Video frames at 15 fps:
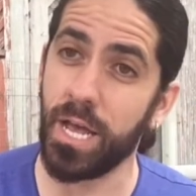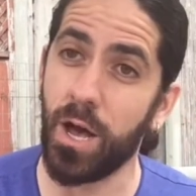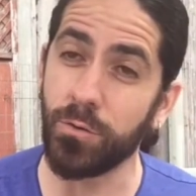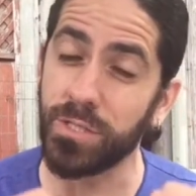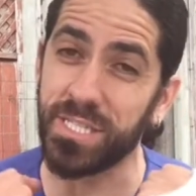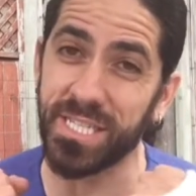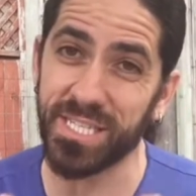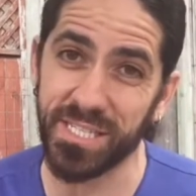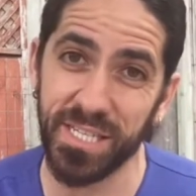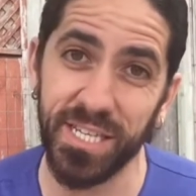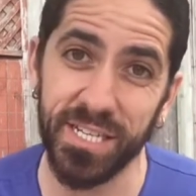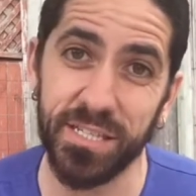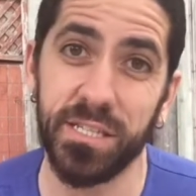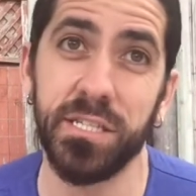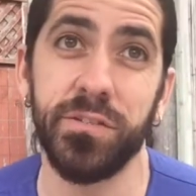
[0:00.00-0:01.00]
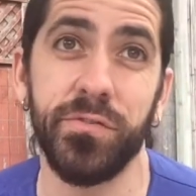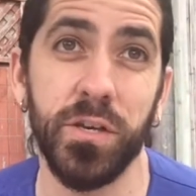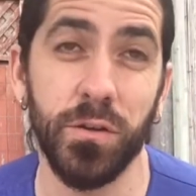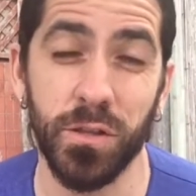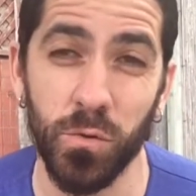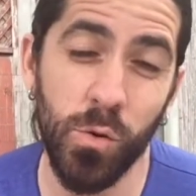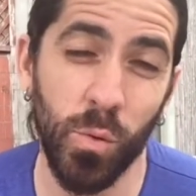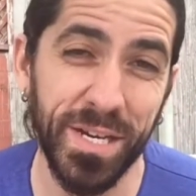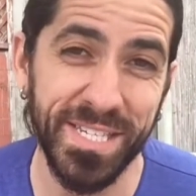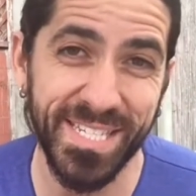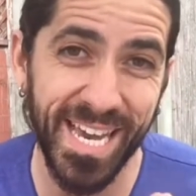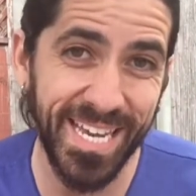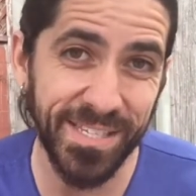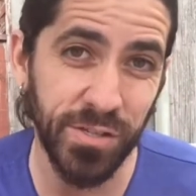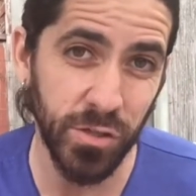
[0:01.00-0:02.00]
how to succeed in this field and why
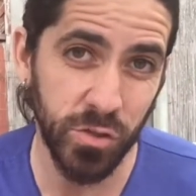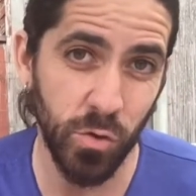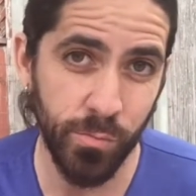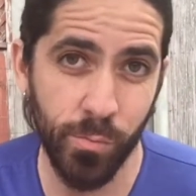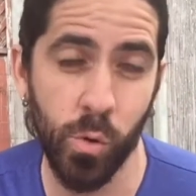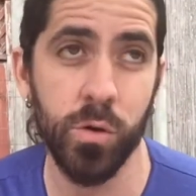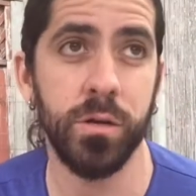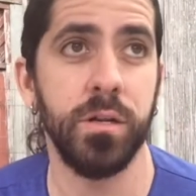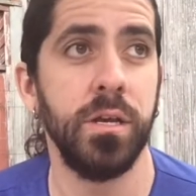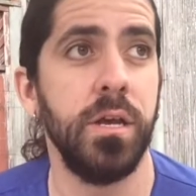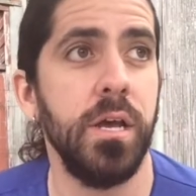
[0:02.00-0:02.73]
science is so important.